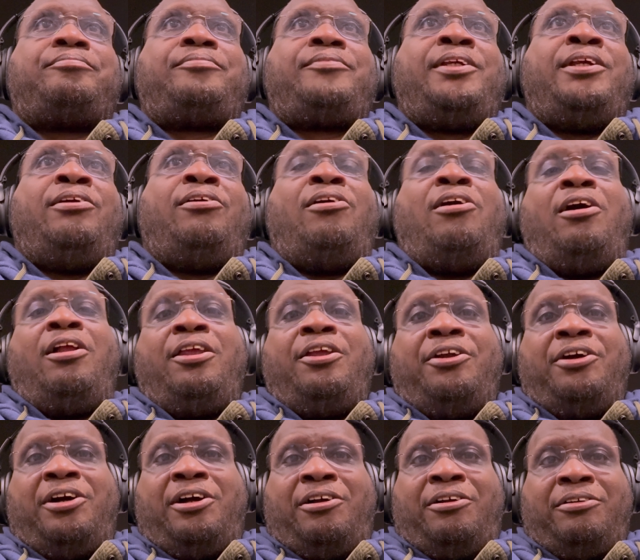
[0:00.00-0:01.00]
You know, all in
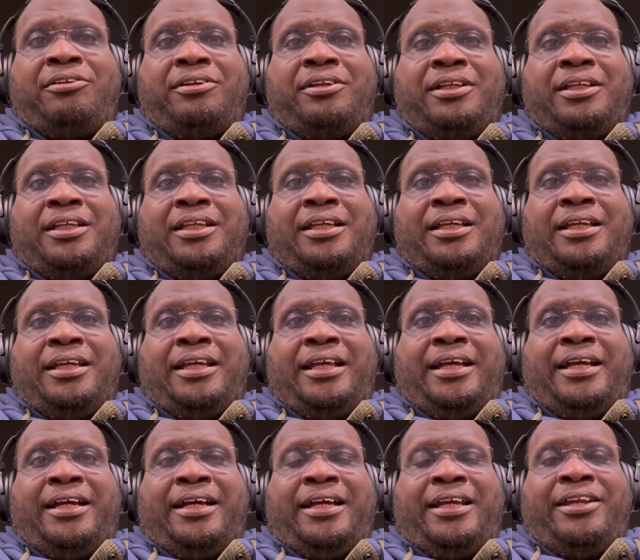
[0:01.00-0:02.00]
all,
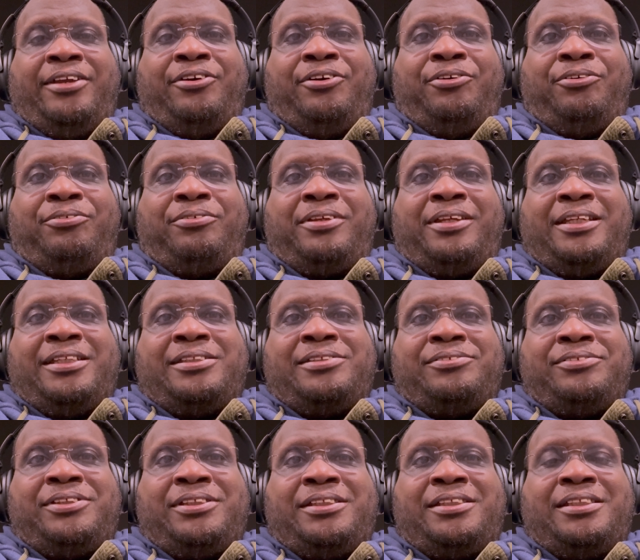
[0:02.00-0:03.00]
I, I know this
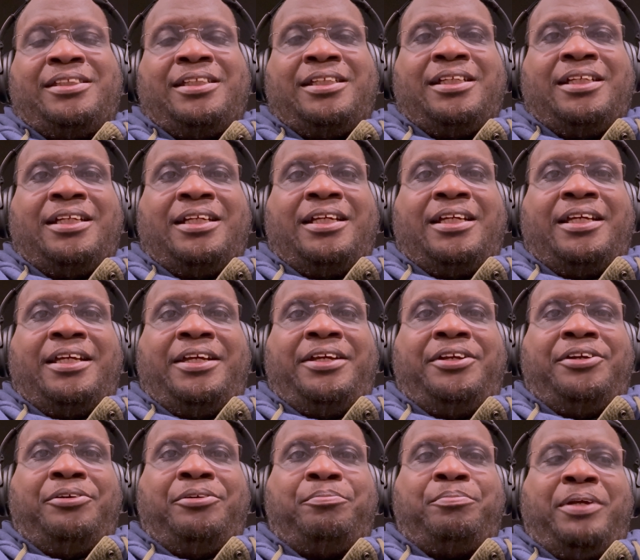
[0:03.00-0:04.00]
was, you
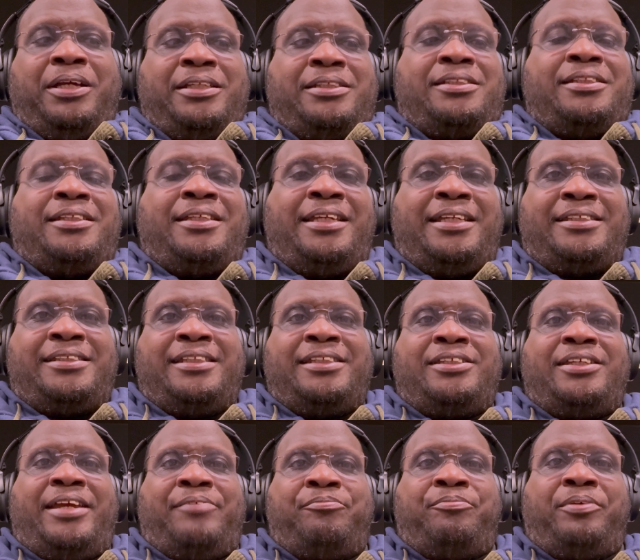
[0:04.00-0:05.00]
know, it's this is
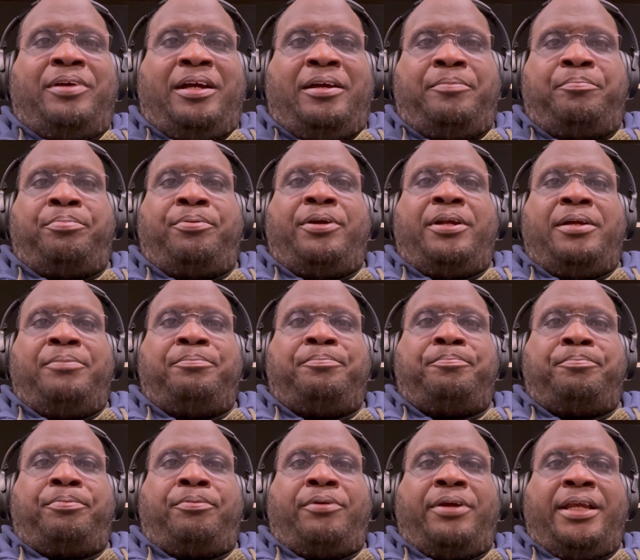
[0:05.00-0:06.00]
a pretty,
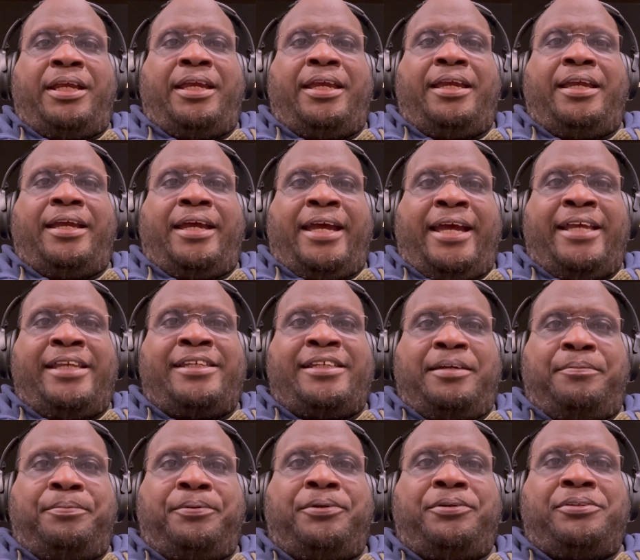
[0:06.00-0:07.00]
pretty
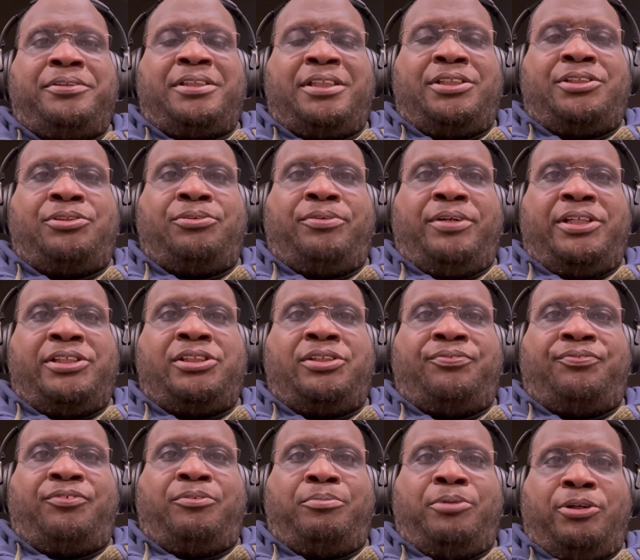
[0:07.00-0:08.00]
atypical situation
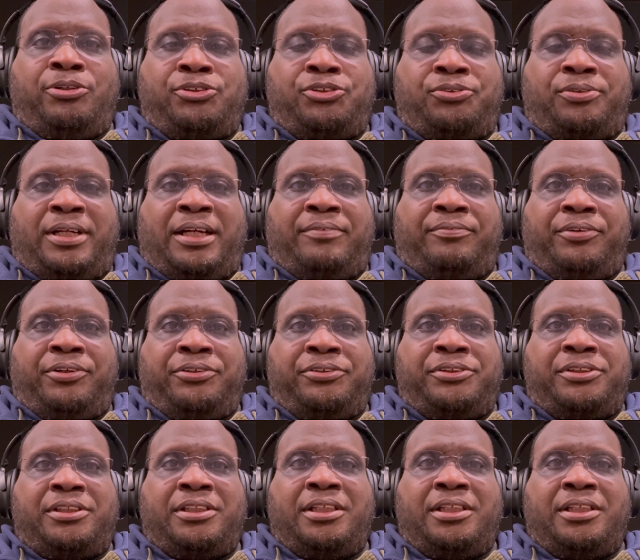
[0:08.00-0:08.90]
for most travelers.